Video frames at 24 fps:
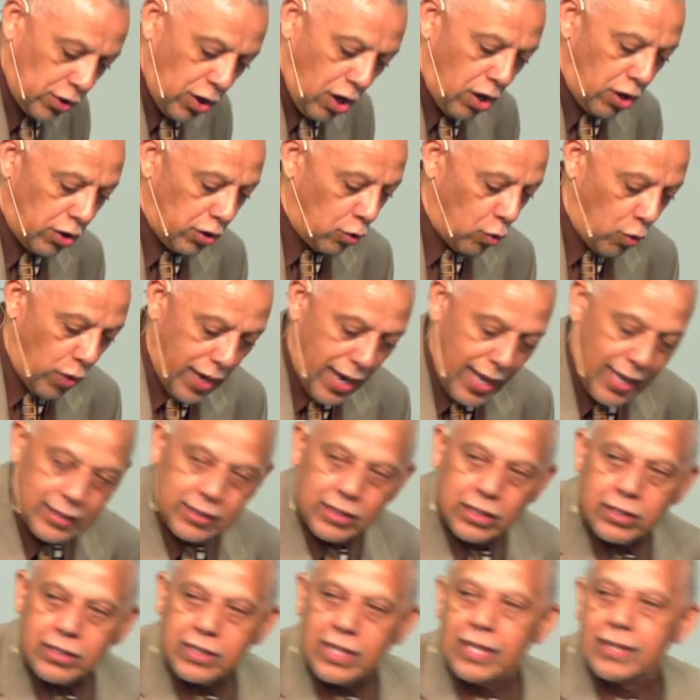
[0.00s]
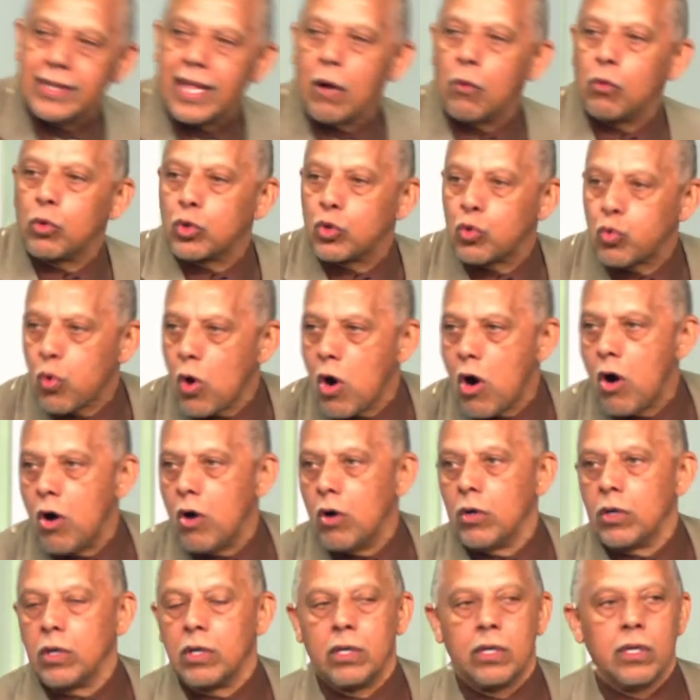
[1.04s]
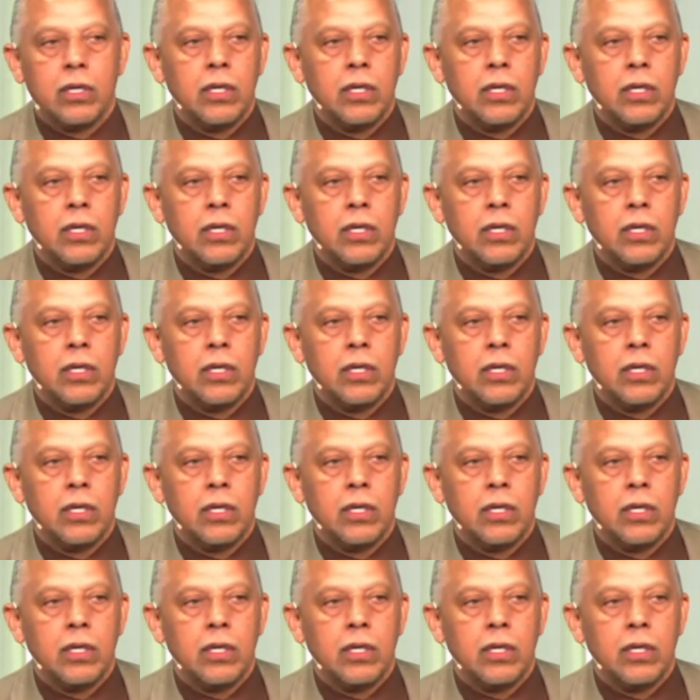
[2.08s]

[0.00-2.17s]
thought or what I just said, that was wrong,